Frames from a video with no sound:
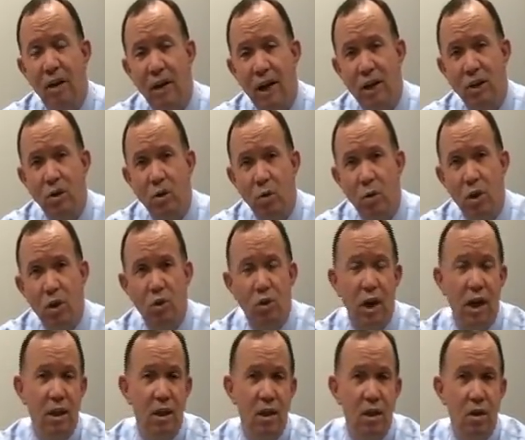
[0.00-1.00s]
That's what we're
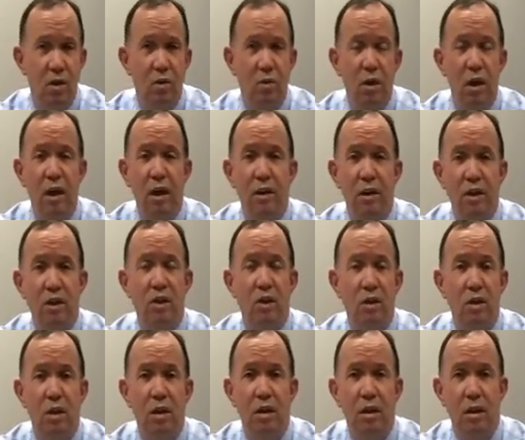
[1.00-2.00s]
trying to do. This
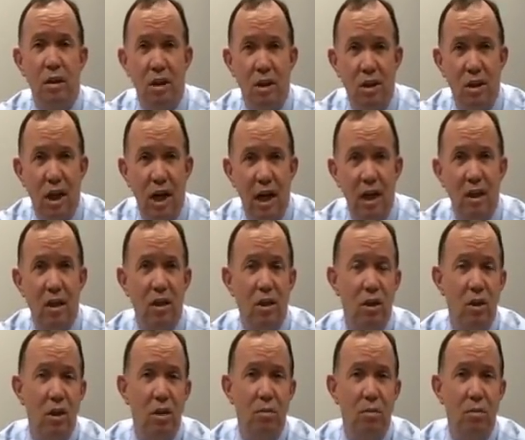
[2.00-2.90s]
is designed to